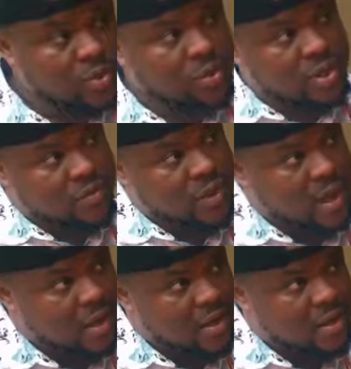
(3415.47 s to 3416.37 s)
want to live
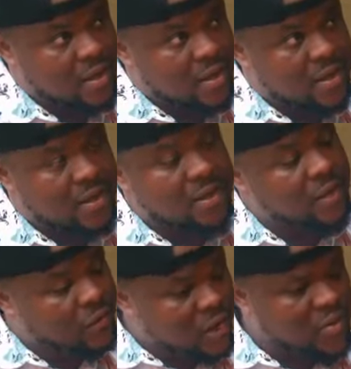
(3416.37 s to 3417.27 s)
here?
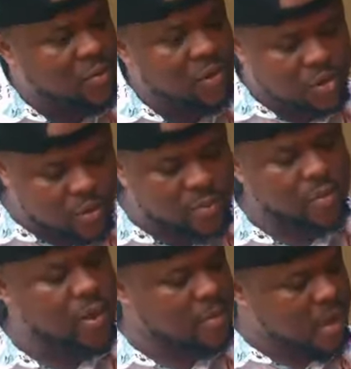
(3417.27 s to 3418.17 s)
If you have money, no
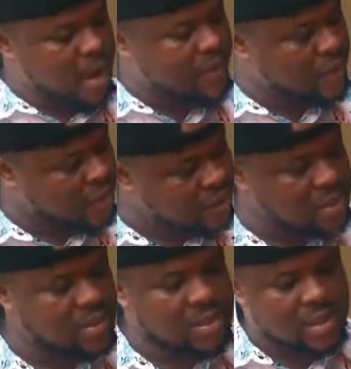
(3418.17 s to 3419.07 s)
problem. I have one
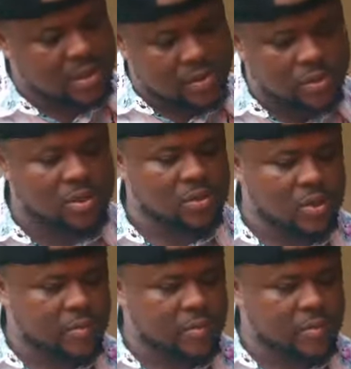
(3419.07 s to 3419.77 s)
agent that I wrote his